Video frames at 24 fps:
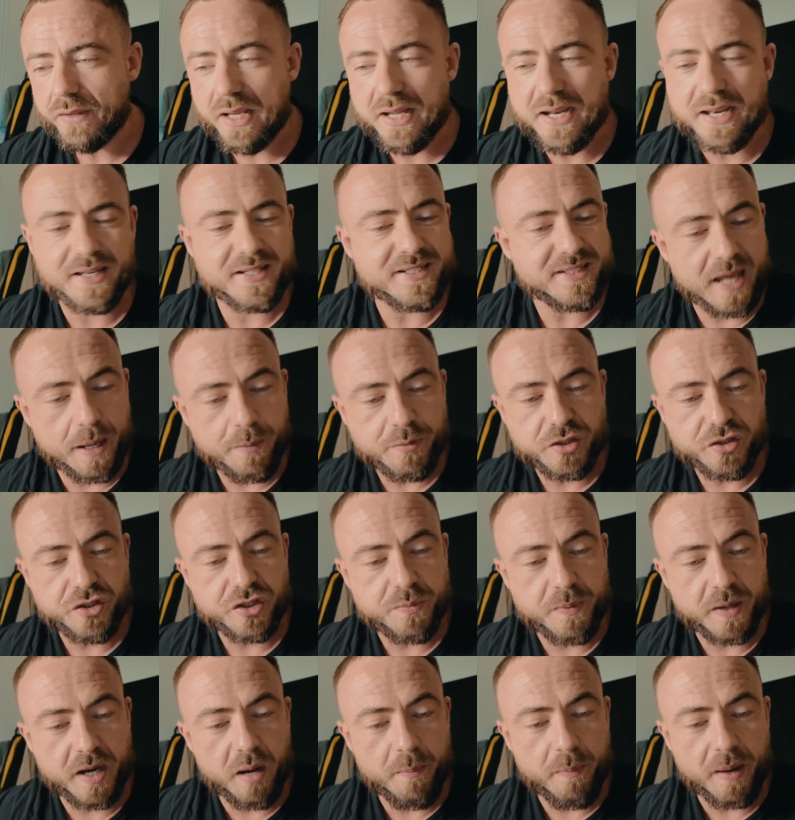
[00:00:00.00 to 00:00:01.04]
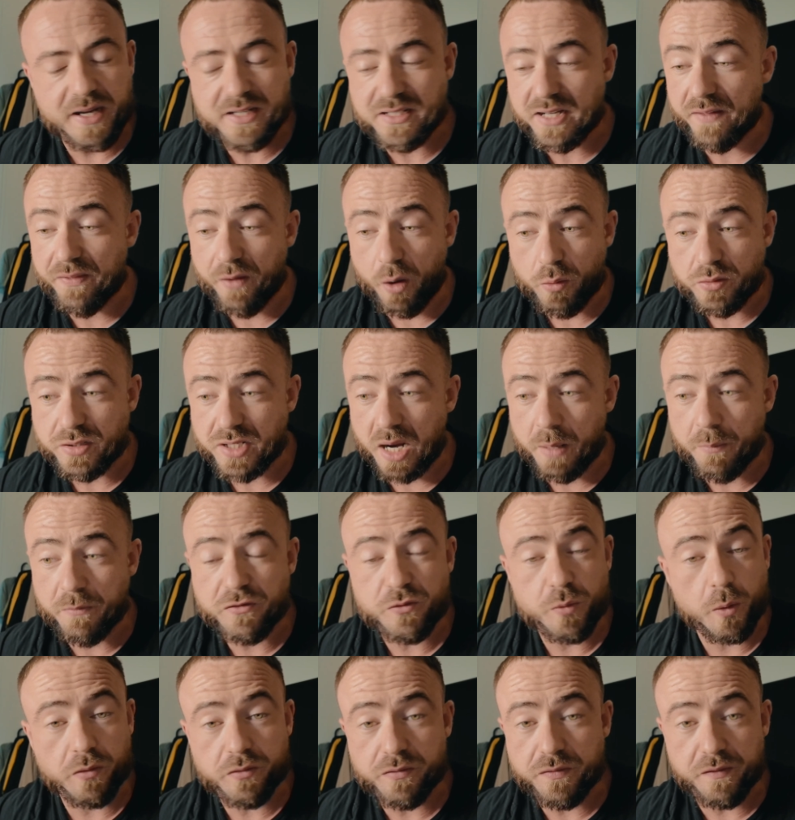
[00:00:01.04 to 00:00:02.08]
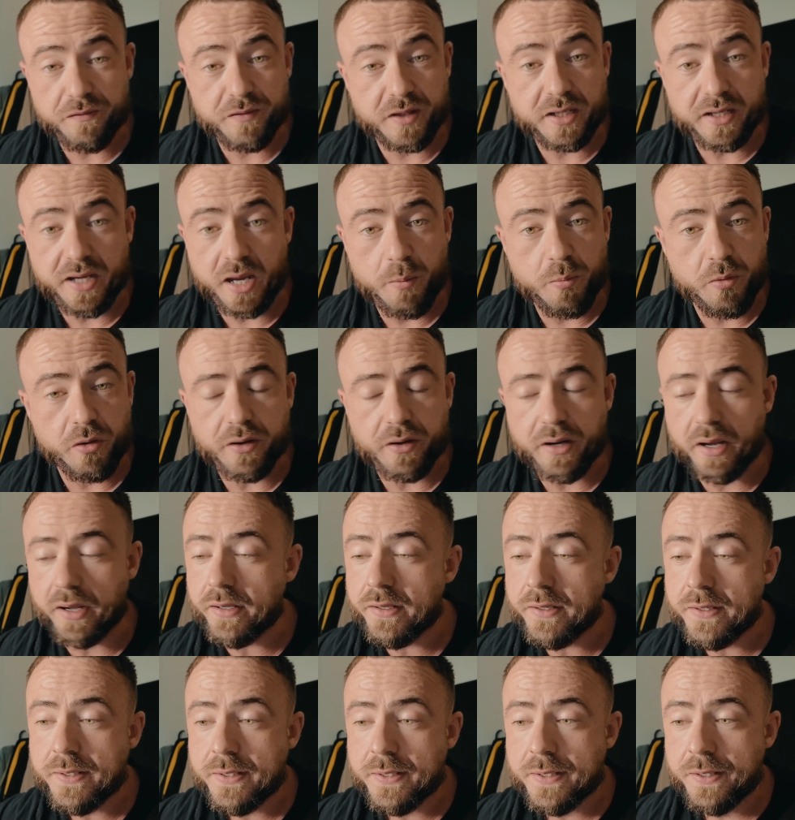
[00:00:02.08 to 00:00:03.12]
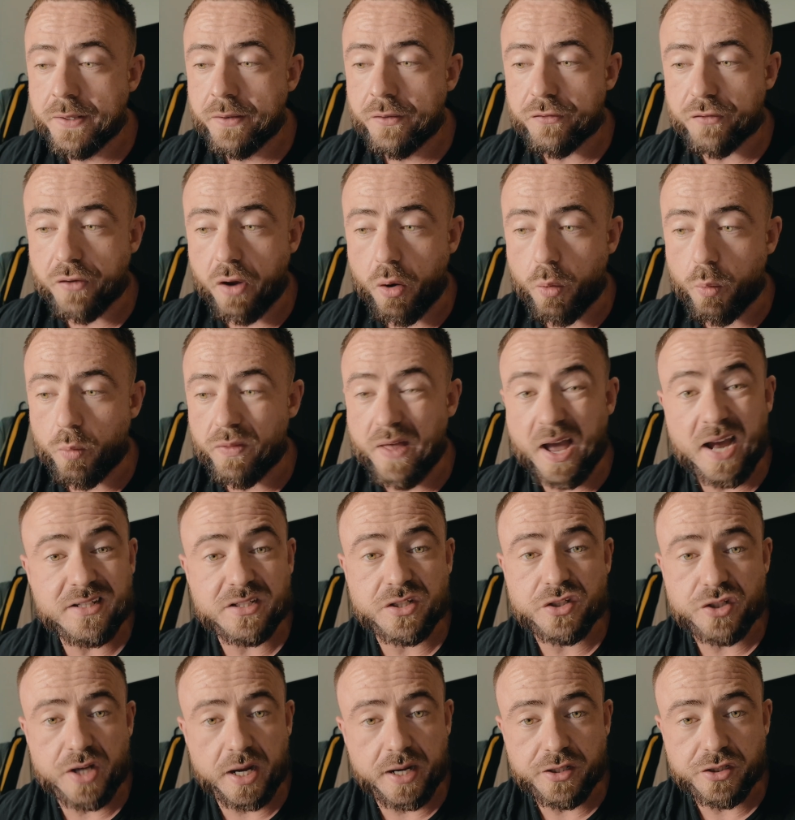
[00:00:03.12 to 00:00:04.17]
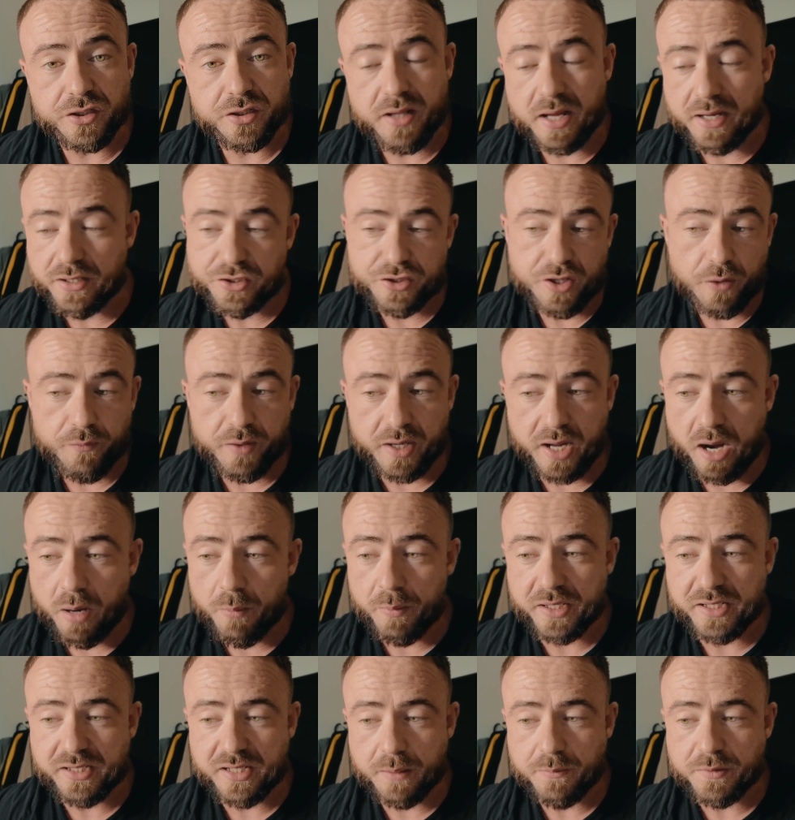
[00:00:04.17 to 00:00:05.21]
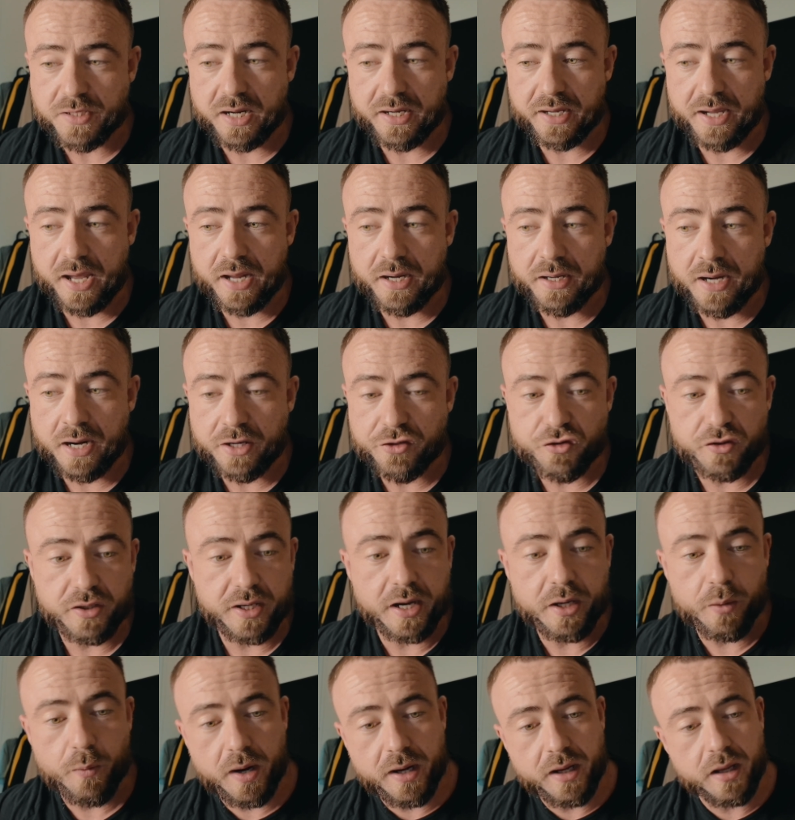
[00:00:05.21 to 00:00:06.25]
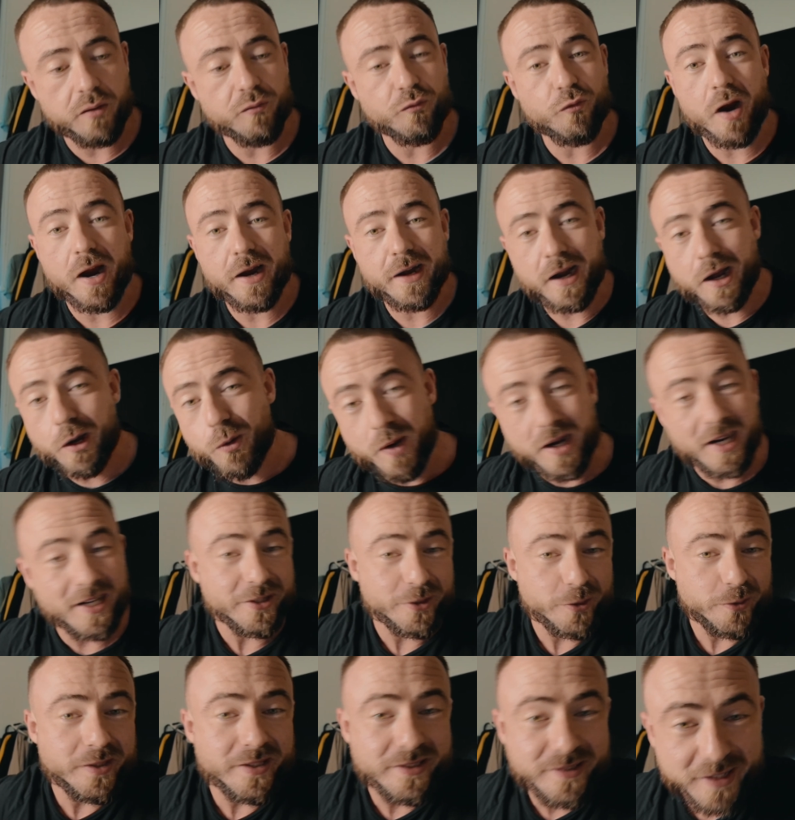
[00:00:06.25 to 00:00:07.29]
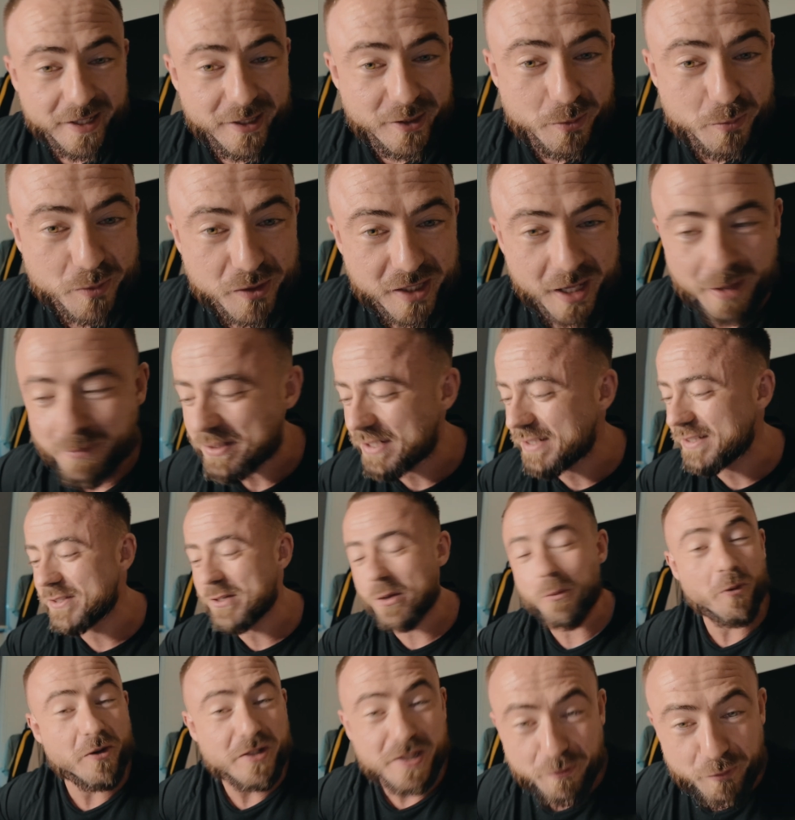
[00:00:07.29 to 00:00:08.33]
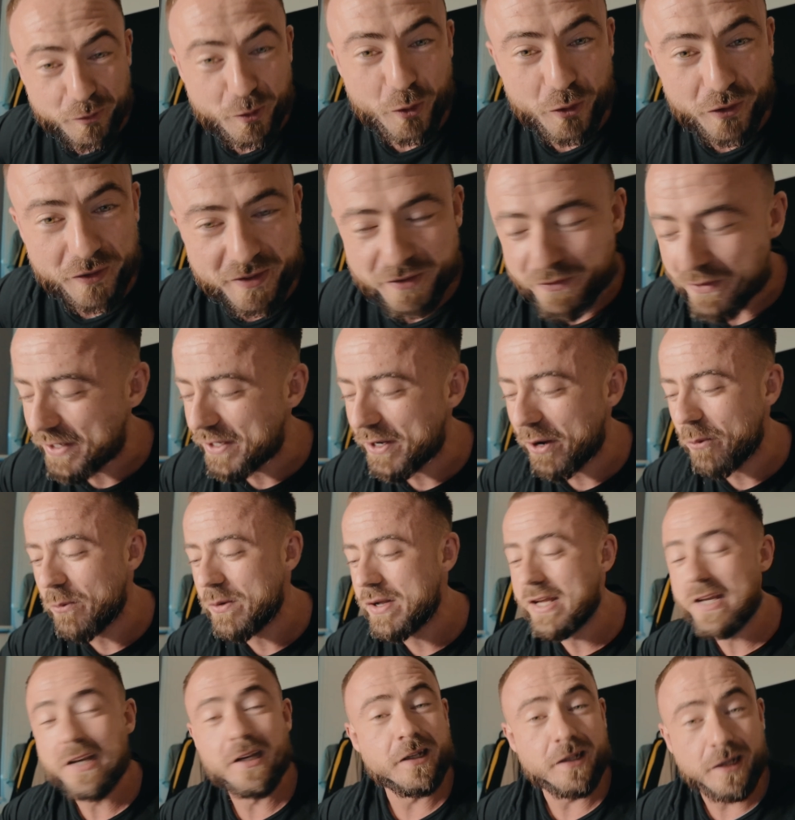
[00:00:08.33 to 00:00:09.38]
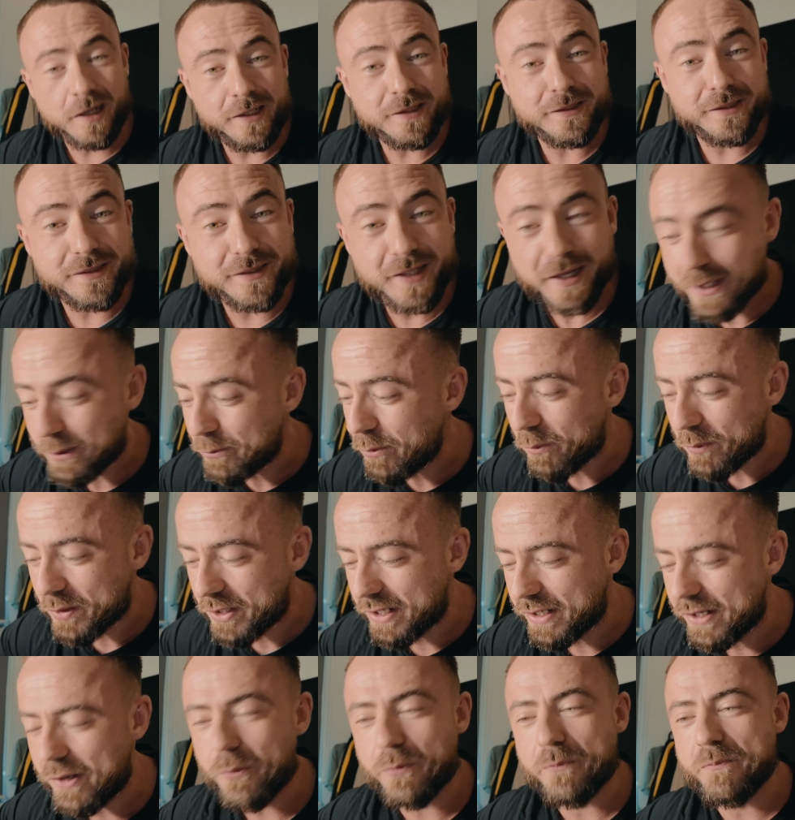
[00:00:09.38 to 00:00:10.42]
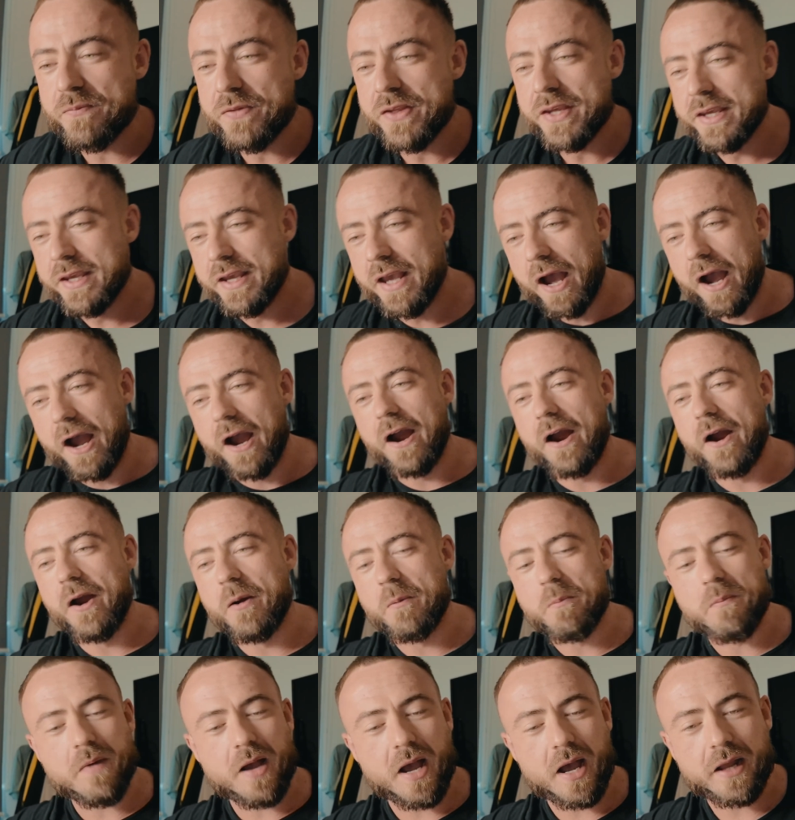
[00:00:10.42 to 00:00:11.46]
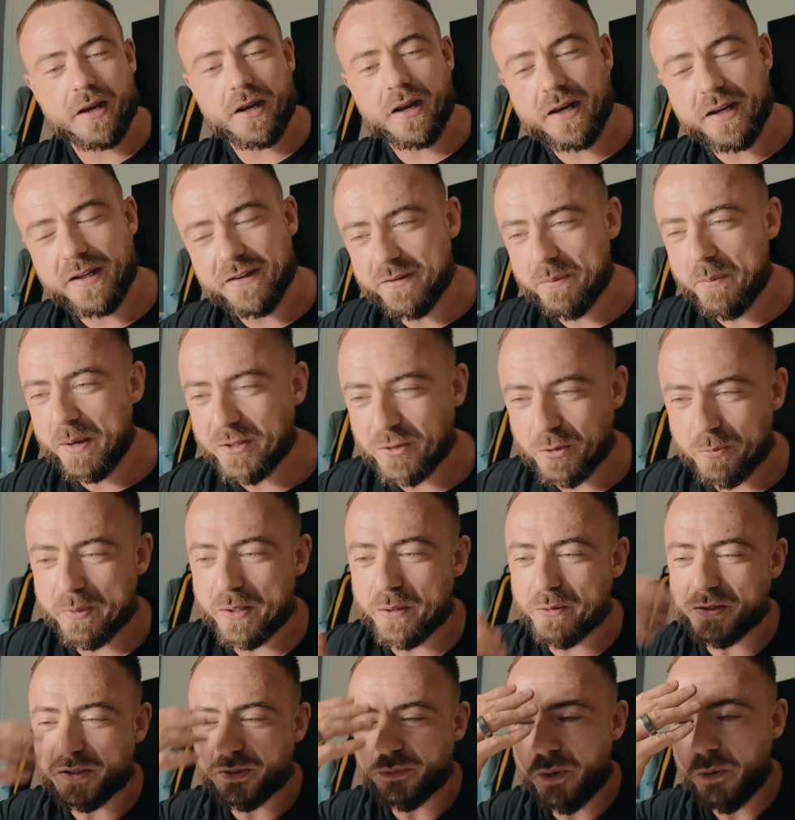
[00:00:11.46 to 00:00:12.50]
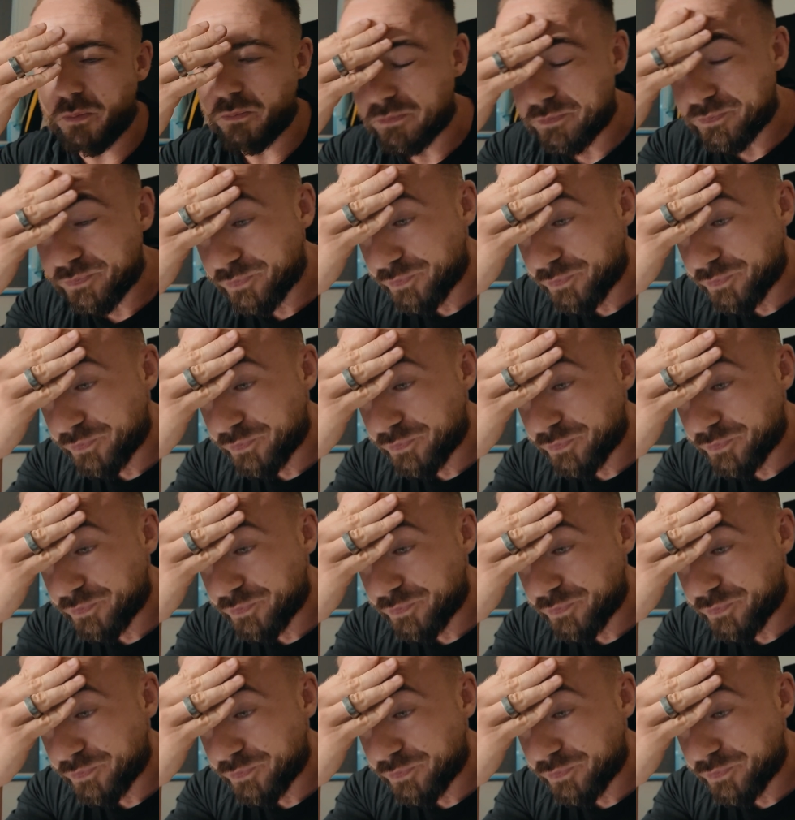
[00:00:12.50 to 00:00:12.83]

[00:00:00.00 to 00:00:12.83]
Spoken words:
And steps have just been at a baseline the whole time of 12 to 15k per day. So that hasn't changed. That's generally how many steps I get in naturally anyway. And right now I do need to get some steps in. So once I've recorded this video, that is exactly what we're going to do. And I need to make some meals as well.